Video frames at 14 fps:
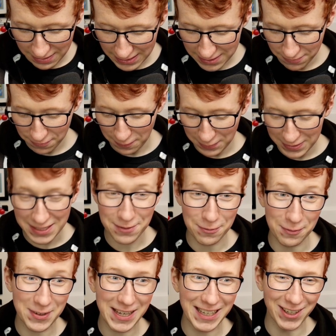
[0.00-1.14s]
these are from, this is
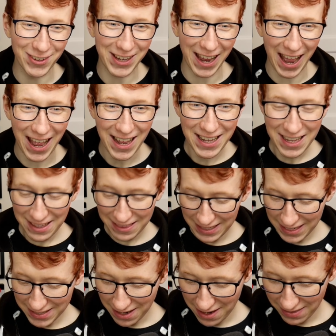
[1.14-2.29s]
from Kilo Cat.
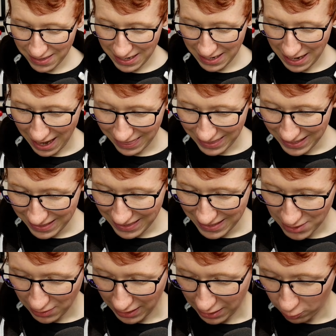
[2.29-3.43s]
These are the, I think
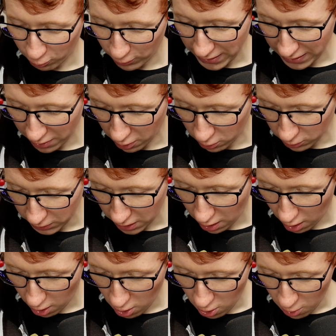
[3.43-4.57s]
these are like really old,
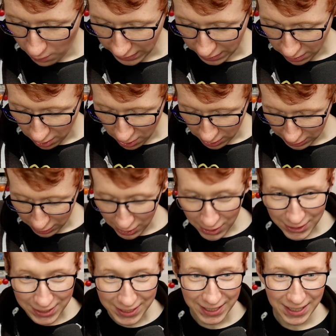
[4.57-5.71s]
oh my god,
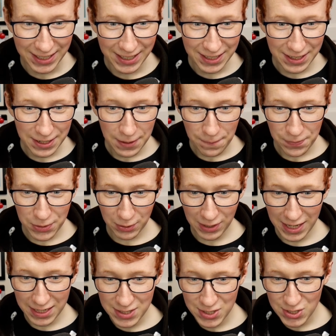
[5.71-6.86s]
look! They're
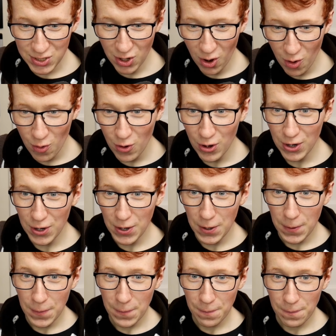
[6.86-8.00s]
like so,
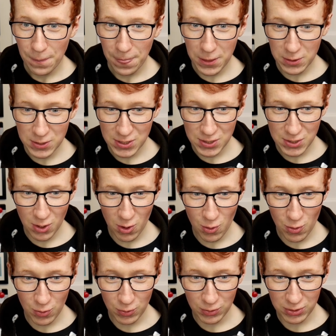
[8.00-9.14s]
they're
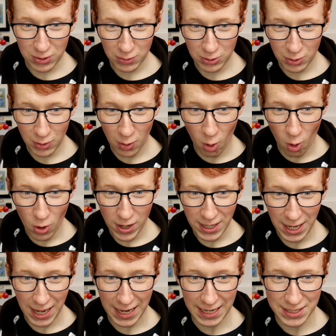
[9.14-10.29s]
so, they're, they're
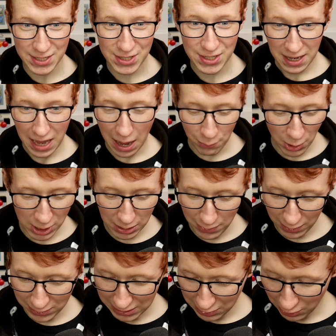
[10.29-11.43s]
organized. I'm not gonna be
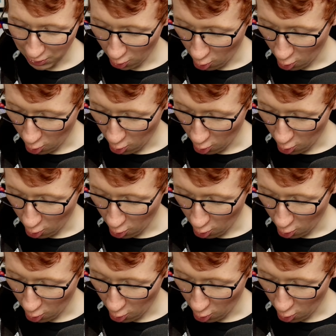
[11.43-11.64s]
able to look at